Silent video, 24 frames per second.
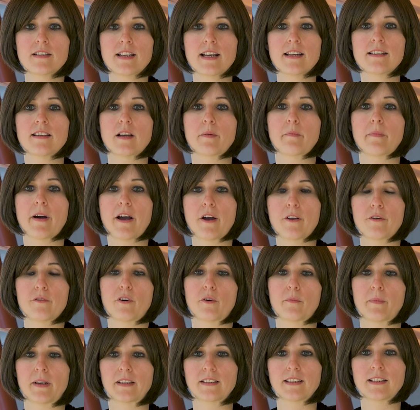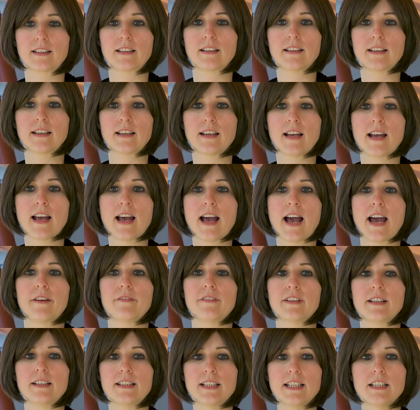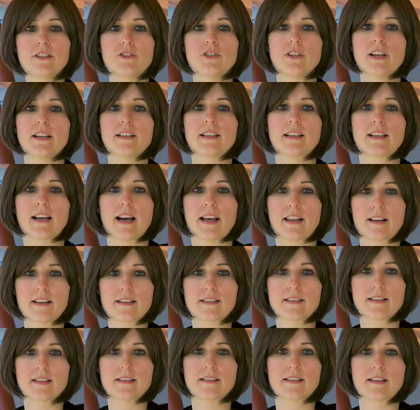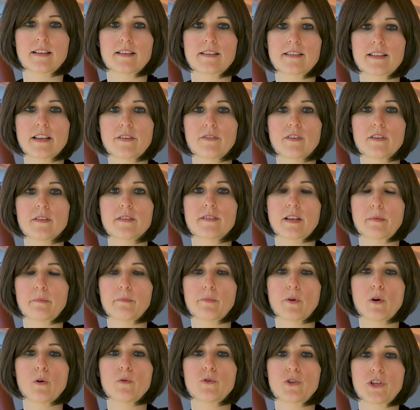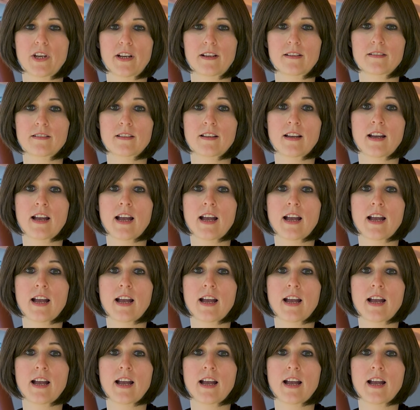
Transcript: data bioinformatically and we lead genetic analysis in several sub-projects